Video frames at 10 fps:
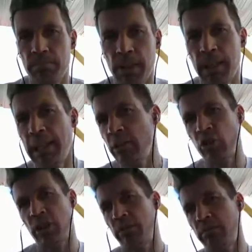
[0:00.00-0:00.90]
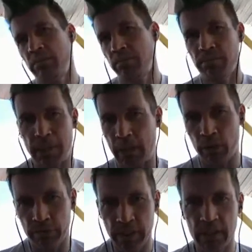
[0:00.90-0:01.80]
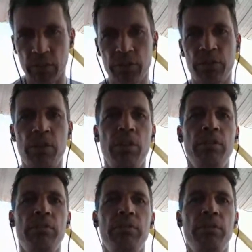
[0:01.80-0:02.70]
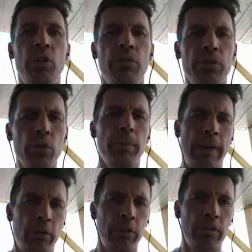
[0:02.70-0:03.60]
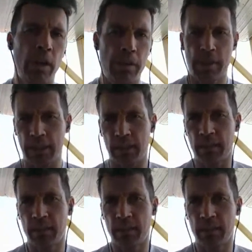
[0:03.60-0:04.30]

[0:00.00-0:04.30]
being electric-powered vehicles and not fuel-powered, I think.